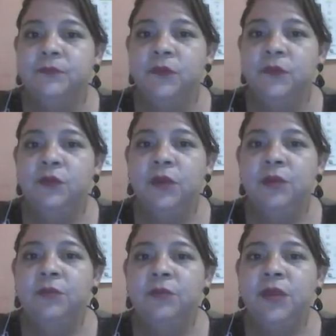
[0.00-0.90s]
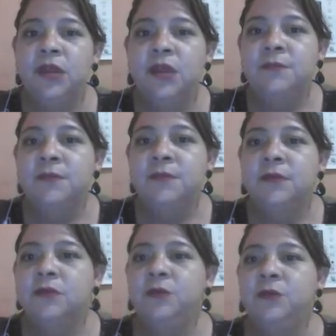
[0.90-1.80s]
You can rename
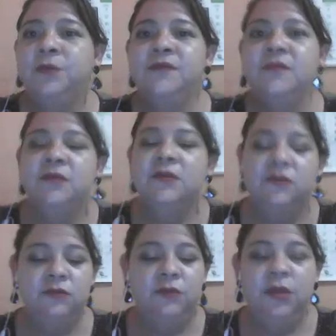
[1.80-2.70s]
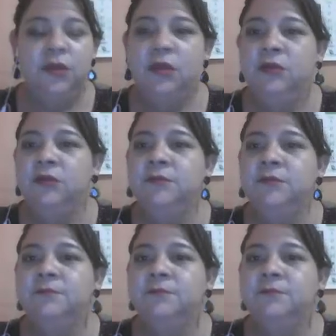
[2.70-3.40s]
your presentation right here.